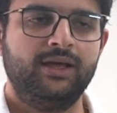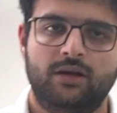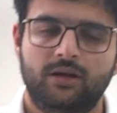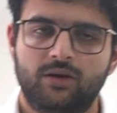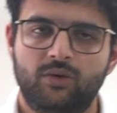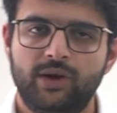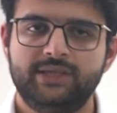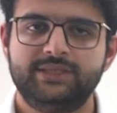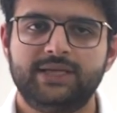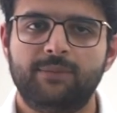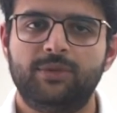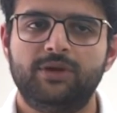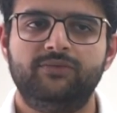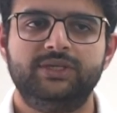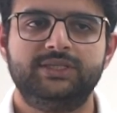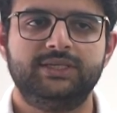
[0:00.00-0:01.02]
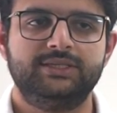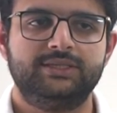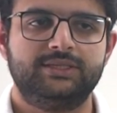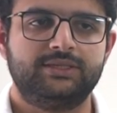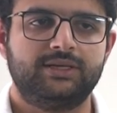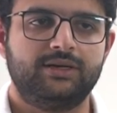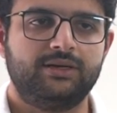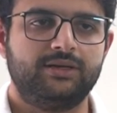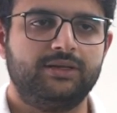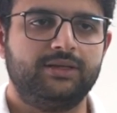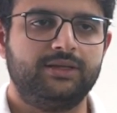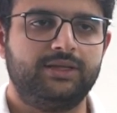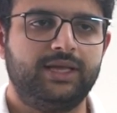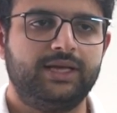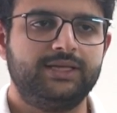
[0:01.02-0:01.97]
A good example of this is
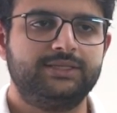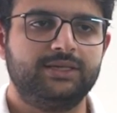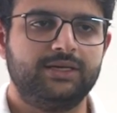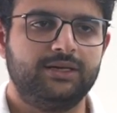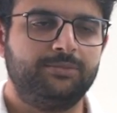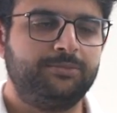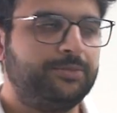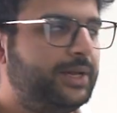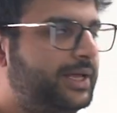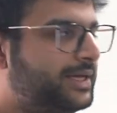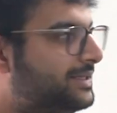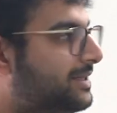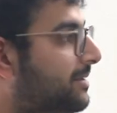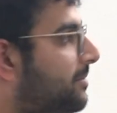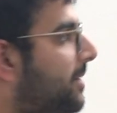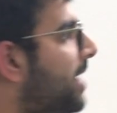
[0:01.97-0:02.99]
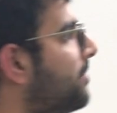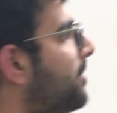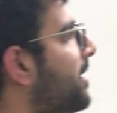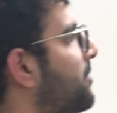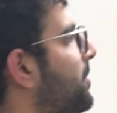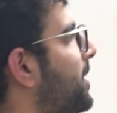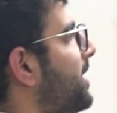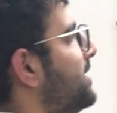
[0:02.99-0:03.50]
there's a place in Backpack where